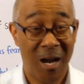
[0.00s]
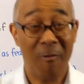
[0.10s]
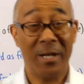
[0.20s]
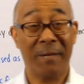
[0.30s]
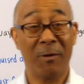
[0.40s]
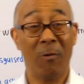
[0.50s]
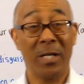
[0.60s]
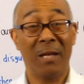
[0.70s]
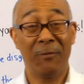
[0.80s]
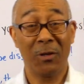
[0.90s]
All right,
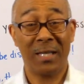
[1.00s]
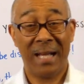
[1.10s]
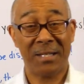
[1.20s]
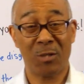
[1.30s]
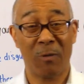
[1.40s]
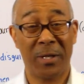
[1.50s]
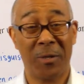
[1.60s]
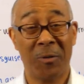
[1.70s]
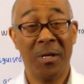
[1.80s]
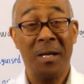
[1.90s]
everyone, if you like this
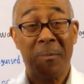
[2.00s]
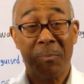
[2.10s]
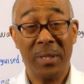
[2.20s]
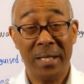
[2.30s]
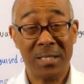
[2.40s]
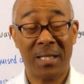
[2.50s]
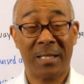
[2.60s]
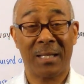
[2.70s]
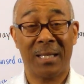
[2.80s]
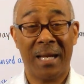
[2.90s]
video, please
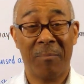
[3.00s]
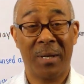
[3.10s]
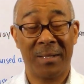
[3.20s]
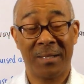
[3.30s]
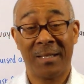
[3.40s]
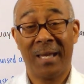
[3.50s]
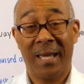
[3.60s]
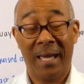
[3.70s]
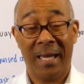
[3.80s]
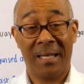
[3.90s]
click the like button
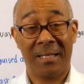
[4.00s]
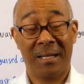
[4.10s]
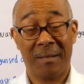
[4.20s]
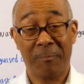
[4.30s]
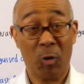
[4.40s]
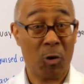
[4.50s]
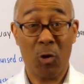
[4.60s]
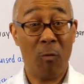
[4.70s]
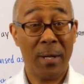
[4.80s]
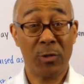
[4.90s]
and uh,
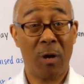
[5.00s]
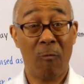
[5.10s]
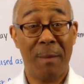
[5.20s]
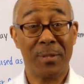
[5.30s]
or go onto our